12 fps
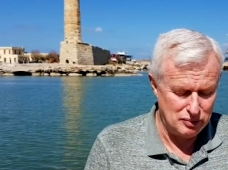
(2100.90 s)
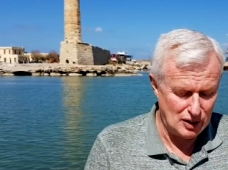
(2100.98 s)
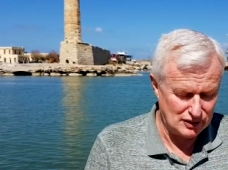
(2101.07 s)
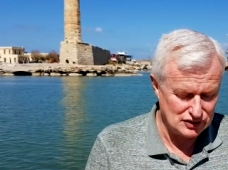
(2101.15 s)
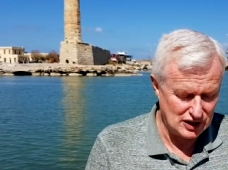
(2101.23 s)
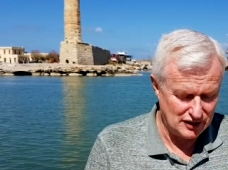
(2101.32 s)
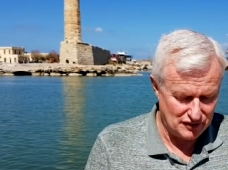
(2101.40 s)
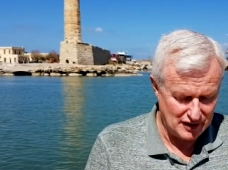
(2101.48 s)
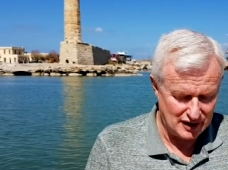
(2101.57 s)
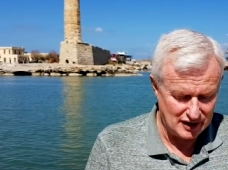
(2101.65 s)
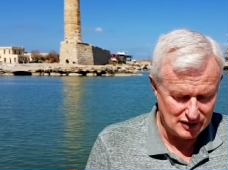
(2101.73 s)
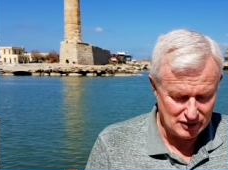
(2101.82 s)
blockchain
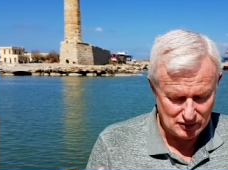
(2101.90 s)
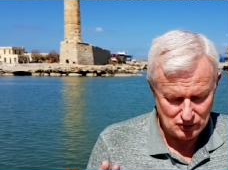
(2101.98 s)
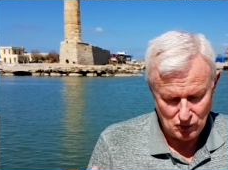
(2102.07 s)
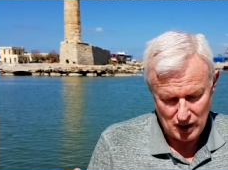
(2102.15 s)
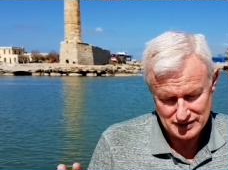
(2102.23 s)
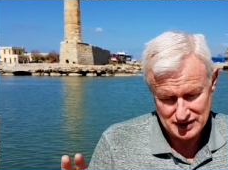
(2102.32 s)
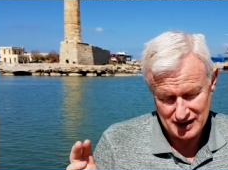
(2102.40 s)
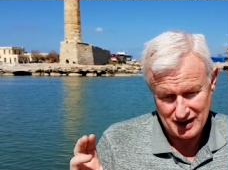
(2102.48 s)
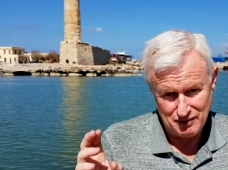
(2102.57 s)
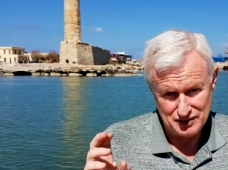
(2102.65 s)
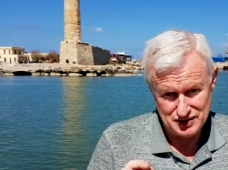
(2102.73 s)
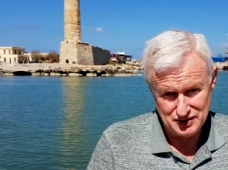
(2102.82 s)
thing was, then I
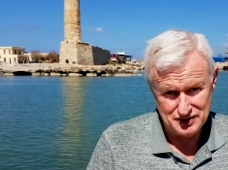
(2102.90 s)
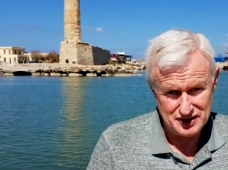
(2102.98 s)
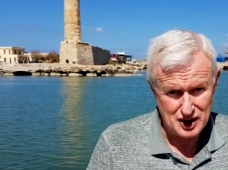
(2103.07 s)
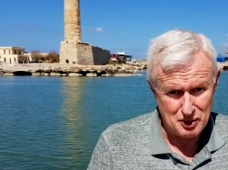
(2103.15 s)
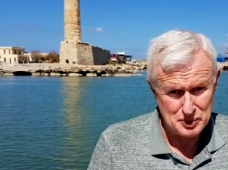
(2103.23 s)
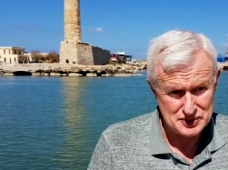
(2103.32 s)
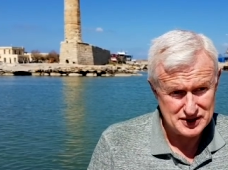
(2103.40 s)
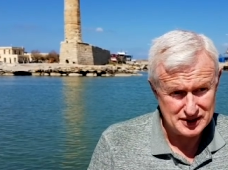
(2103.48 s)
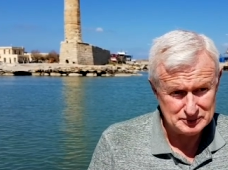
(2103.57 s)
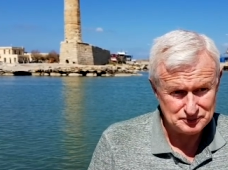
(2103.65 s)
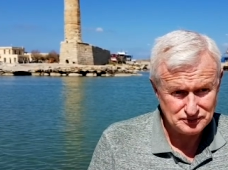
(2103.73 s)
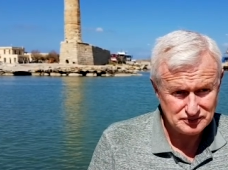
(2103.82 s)
would do the opposite
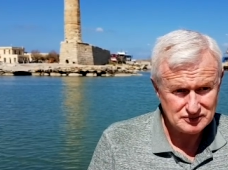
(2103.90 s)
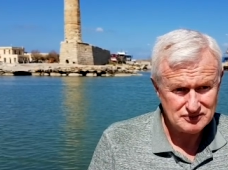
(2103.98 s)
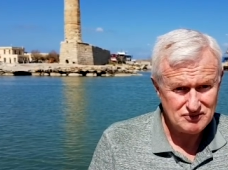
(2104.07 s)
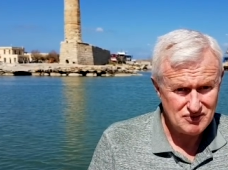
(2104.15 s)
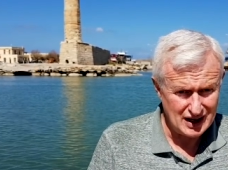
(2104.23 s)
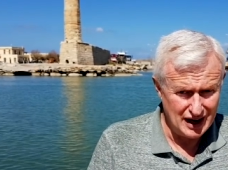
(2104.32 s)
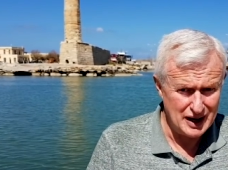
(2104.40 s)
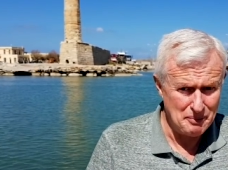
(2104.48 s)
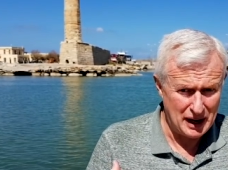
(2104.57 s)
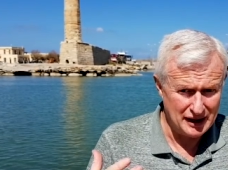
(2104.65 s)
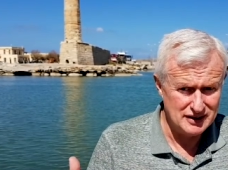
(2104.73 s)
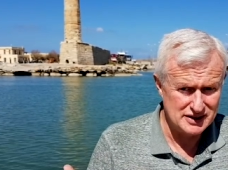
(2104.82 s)
and I
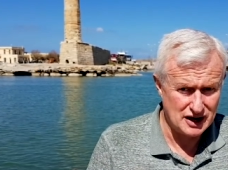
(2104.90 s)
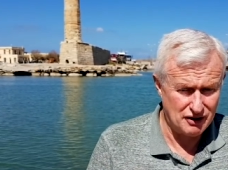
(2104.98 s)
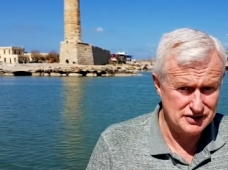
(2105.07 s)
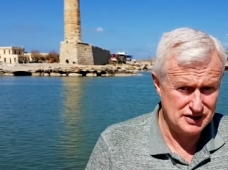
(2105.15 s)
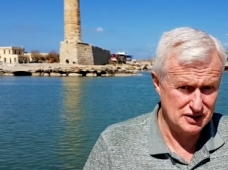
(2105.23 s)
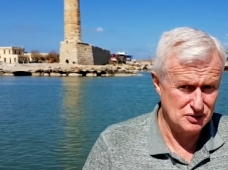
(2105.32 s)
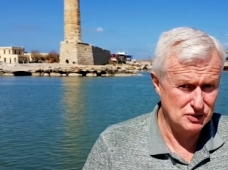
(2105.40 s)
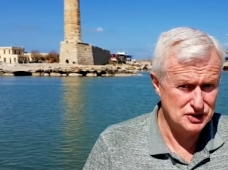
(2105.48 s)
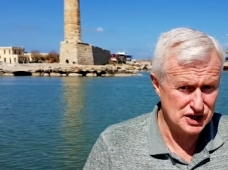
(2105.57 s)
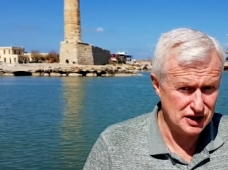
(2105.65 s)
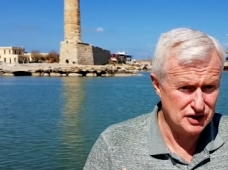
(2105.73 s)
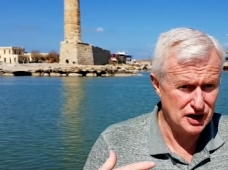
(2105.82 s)
made this currency called
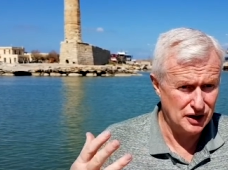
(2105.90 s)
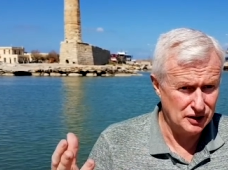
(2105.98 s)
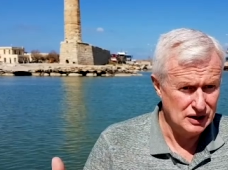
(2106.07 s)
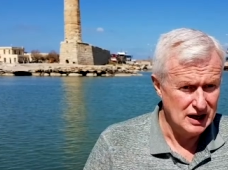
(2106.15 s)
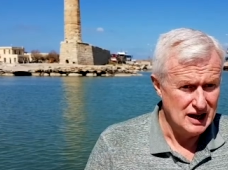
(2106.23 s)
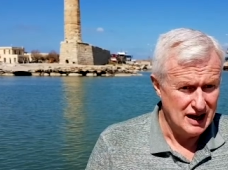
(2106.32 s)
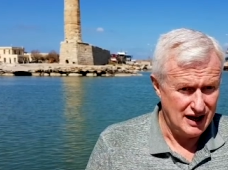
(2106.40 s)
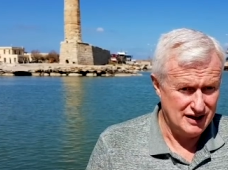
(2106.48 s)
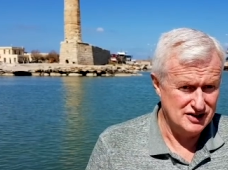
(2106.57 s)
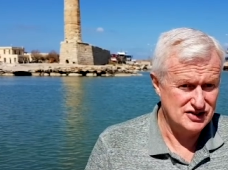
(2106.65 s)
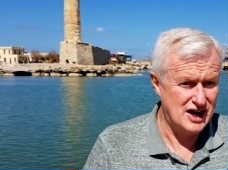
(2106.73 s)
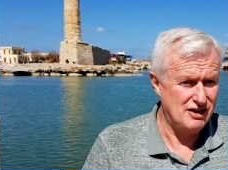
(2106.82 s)
Geodough, and
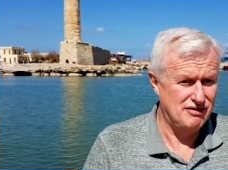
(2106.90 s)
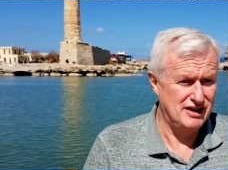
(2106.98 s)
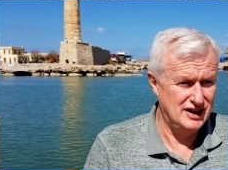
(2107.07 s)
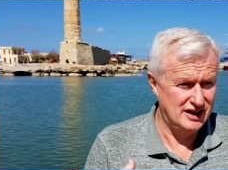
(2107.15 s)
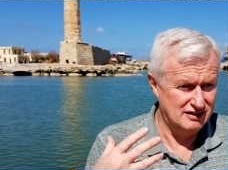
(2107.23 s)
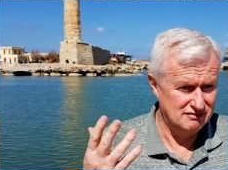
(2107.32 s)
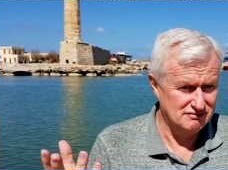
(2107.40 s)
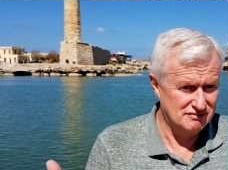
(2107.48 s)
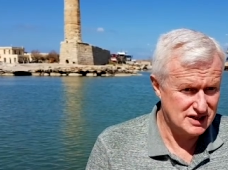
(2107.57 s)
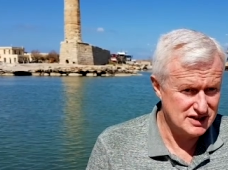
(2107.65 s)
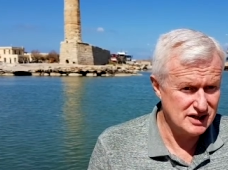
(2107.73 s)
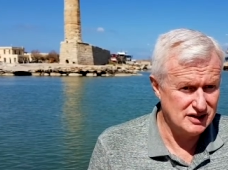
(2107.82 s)
it's out there
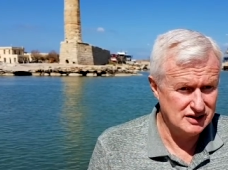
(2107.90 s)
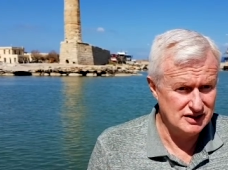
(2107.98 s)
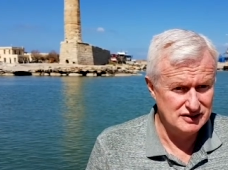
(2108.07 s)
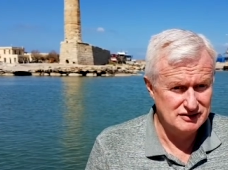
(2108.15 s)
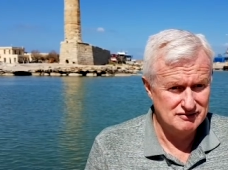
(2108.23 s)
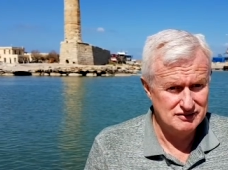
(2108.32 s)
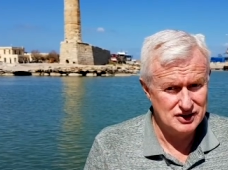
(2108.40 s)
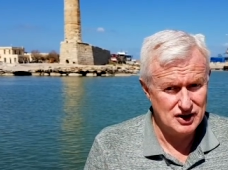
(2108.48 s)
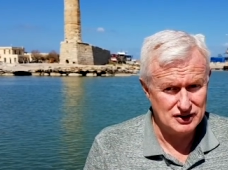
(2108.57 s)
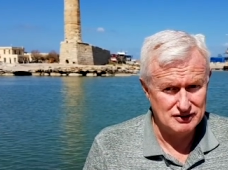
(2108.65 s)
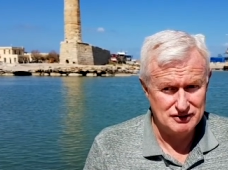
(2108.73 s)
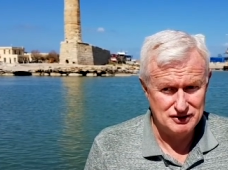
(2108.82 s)
still and
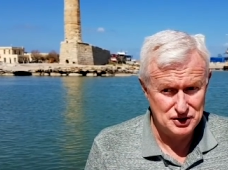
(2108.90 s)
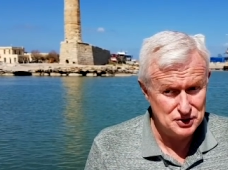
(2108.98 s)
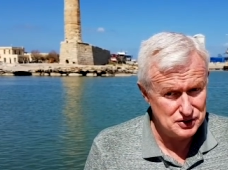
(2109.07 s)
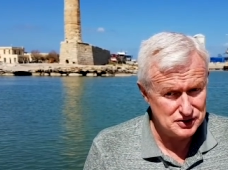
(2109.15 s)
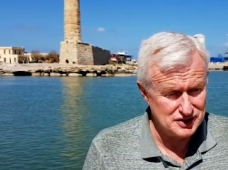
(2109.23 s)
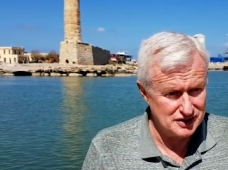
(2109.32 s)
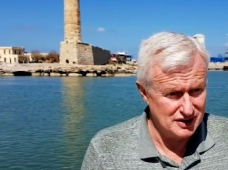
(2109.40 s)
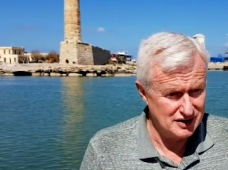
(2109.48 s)
not used.